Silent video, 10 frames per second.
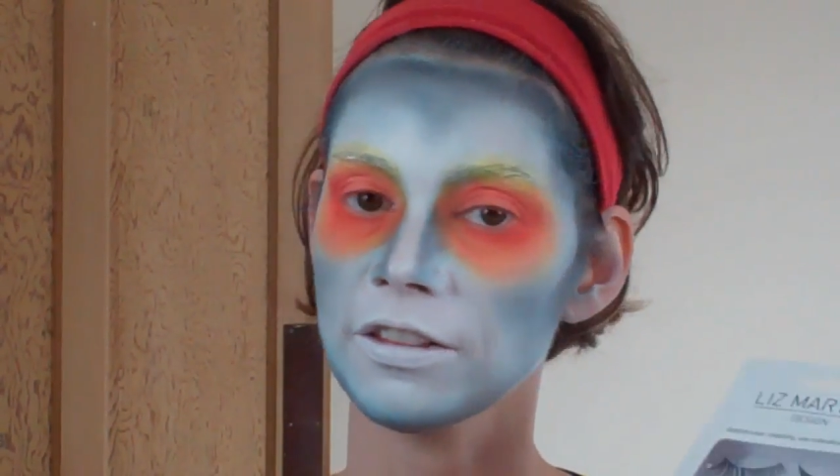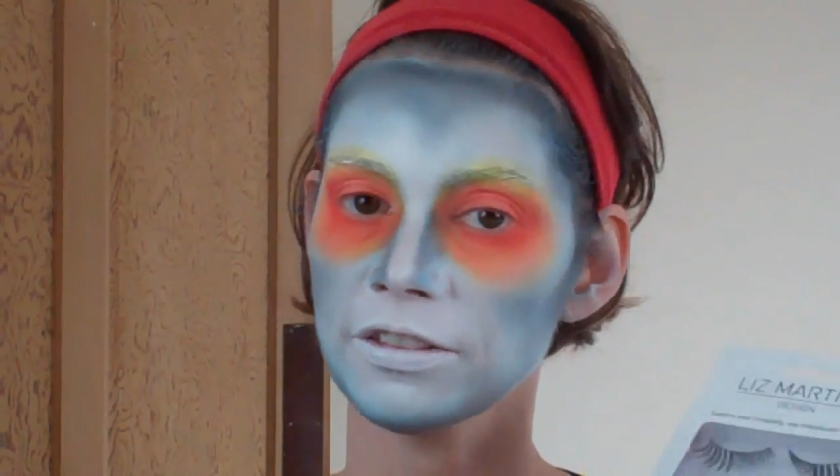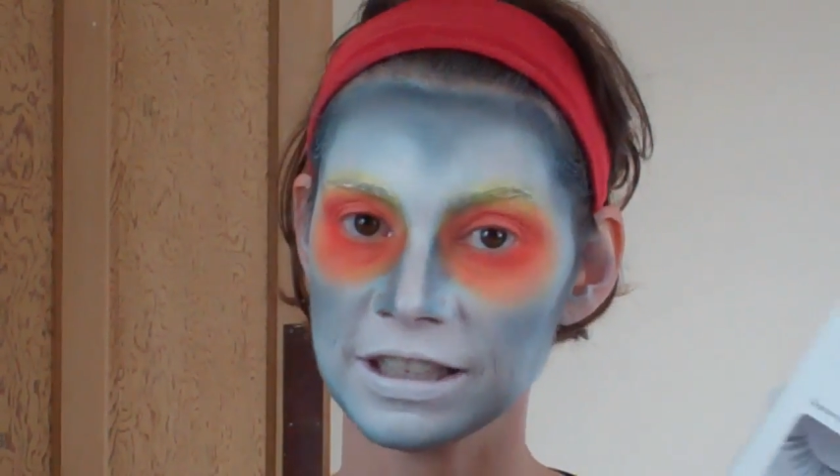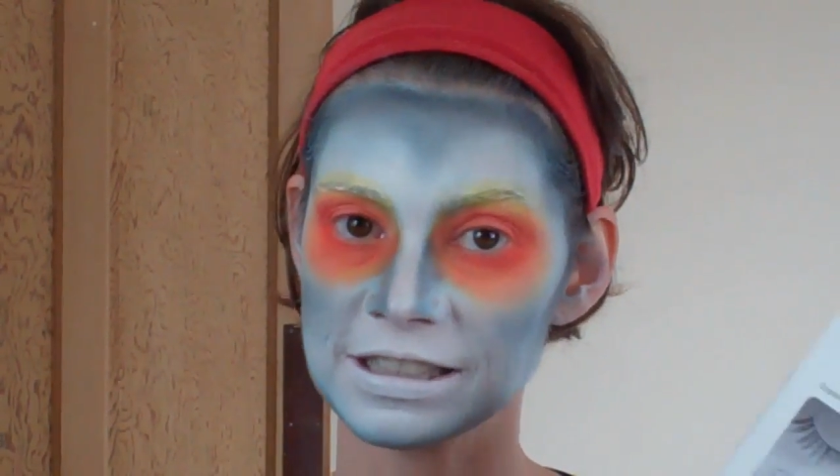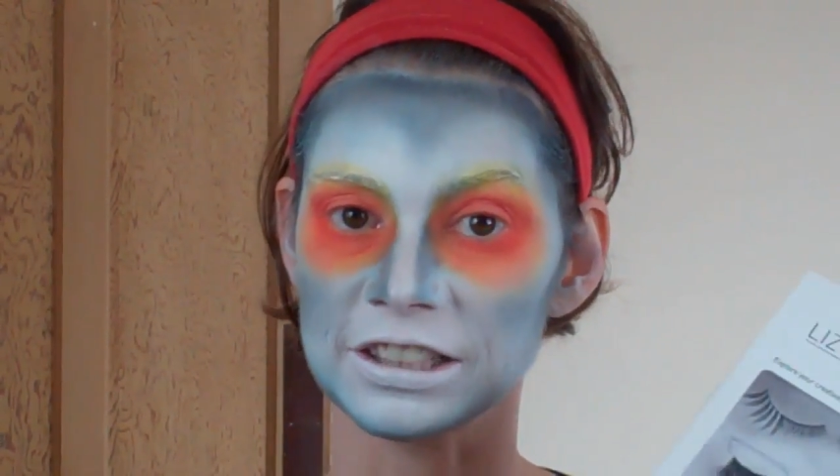
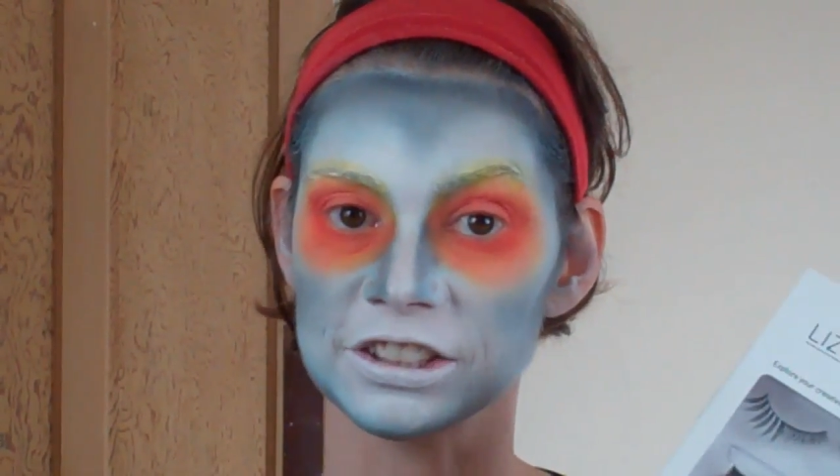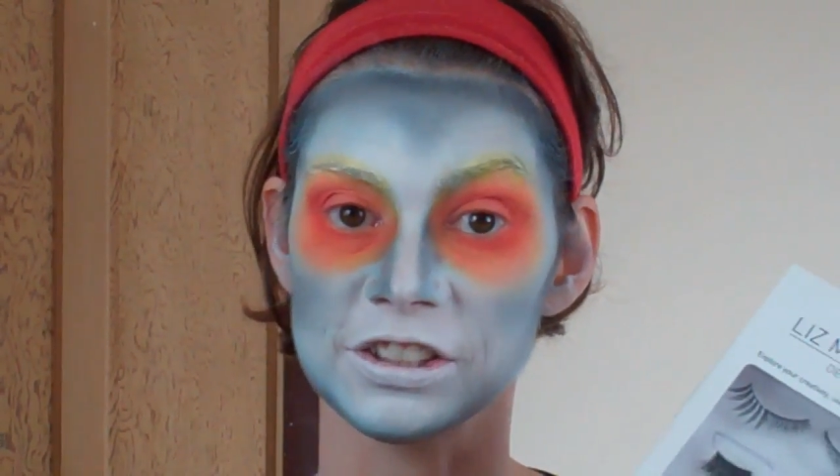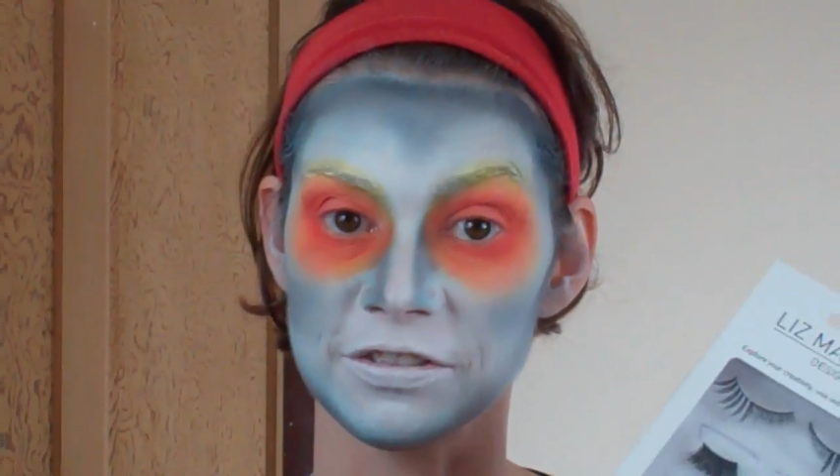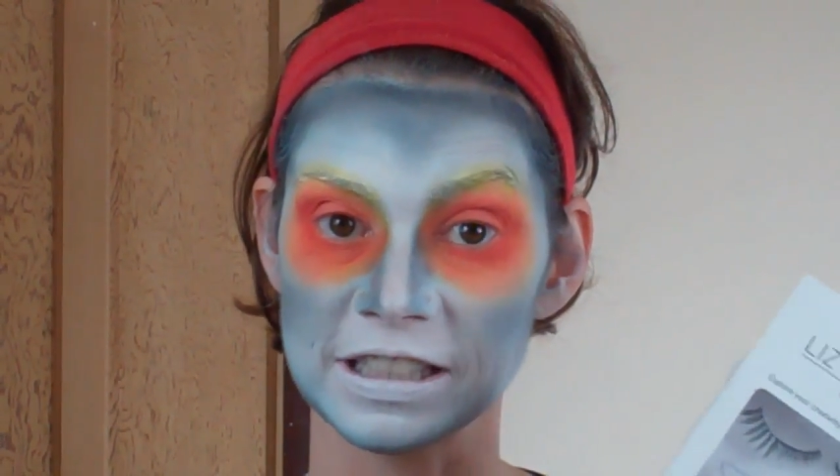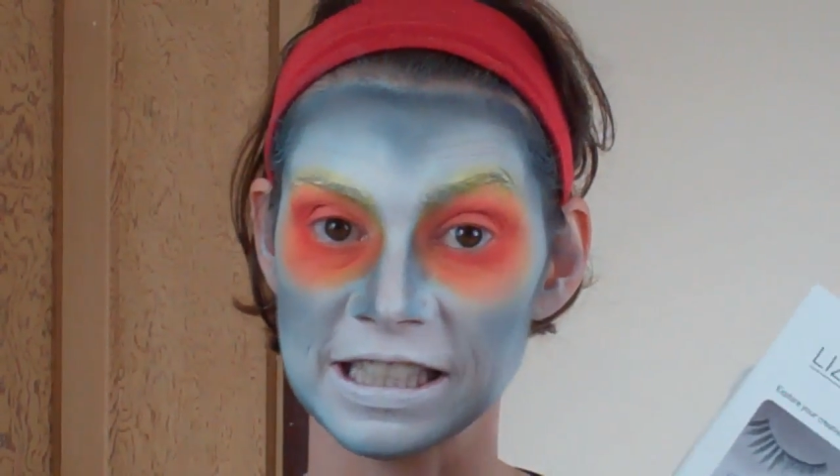These
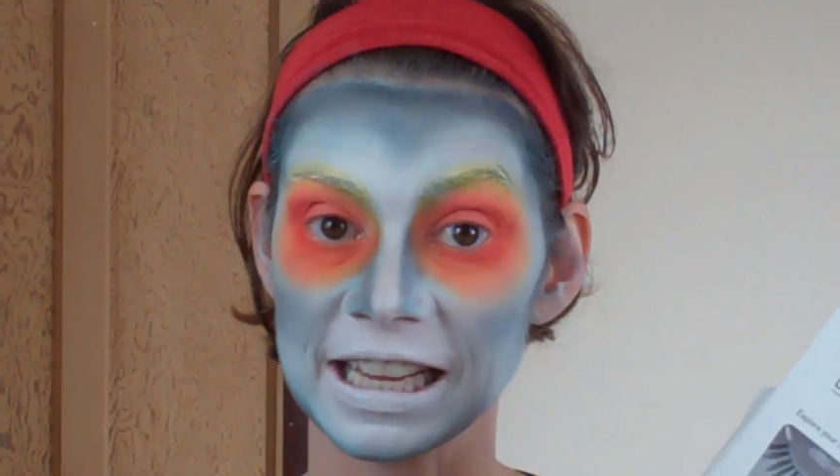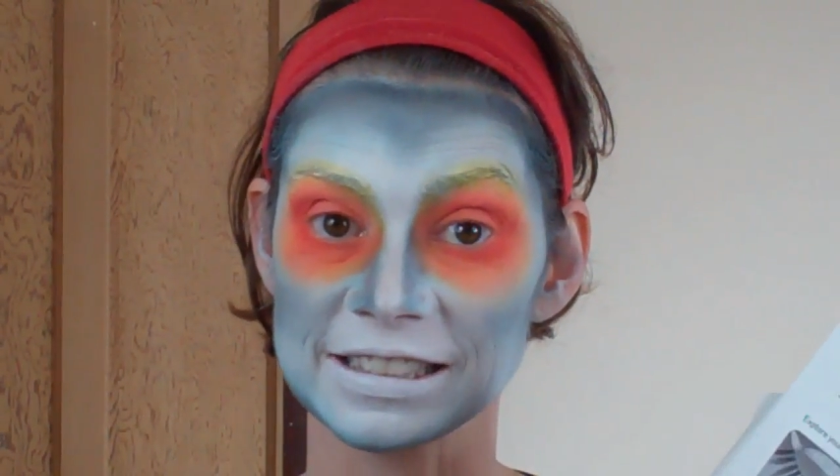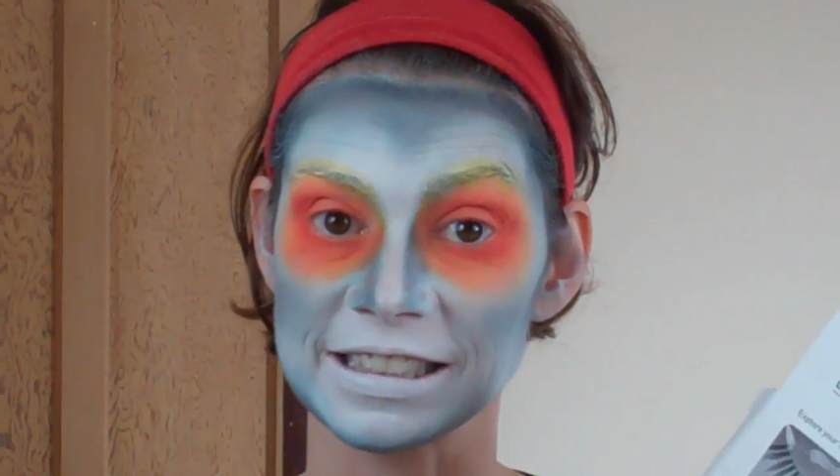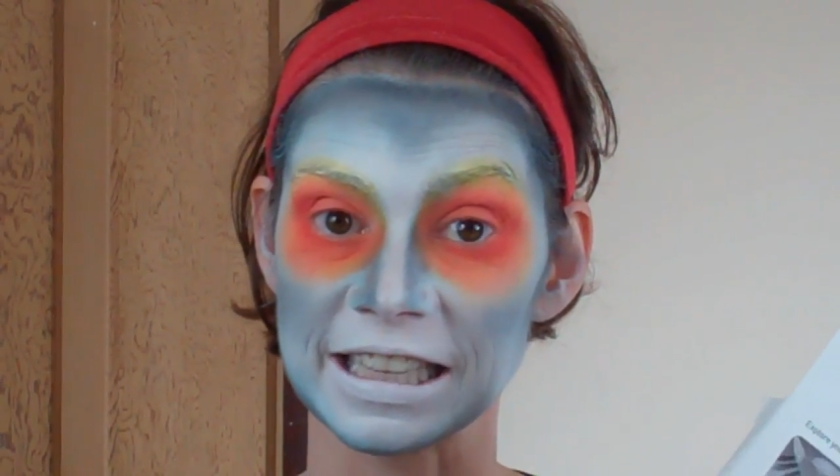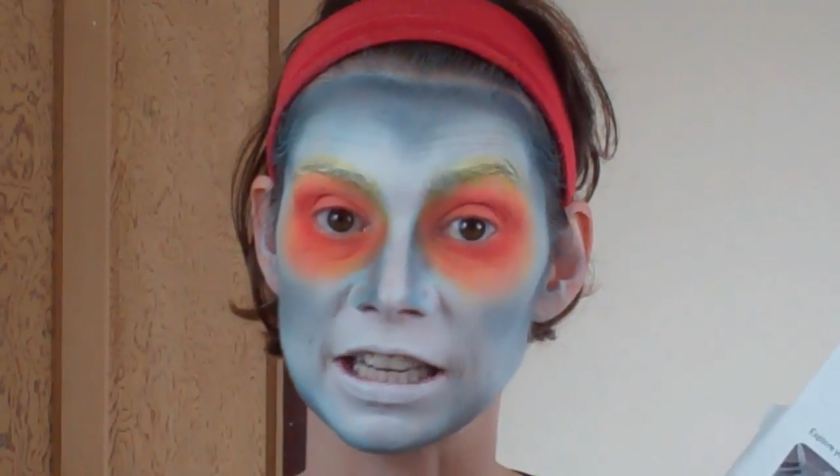lashes are
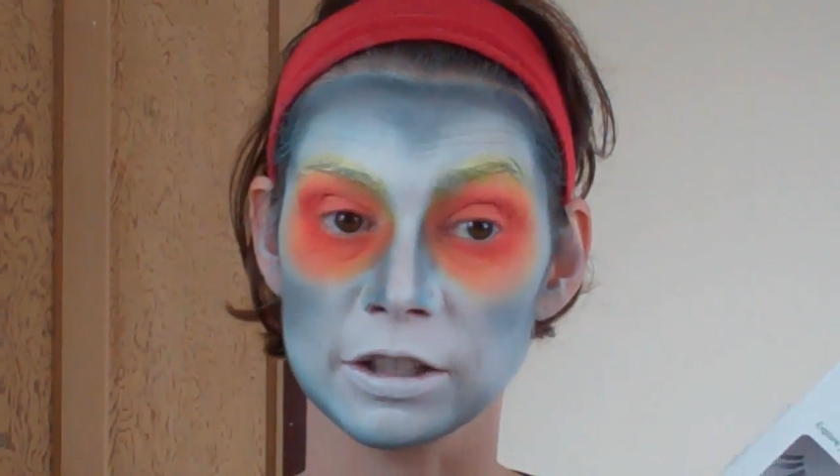fantastic,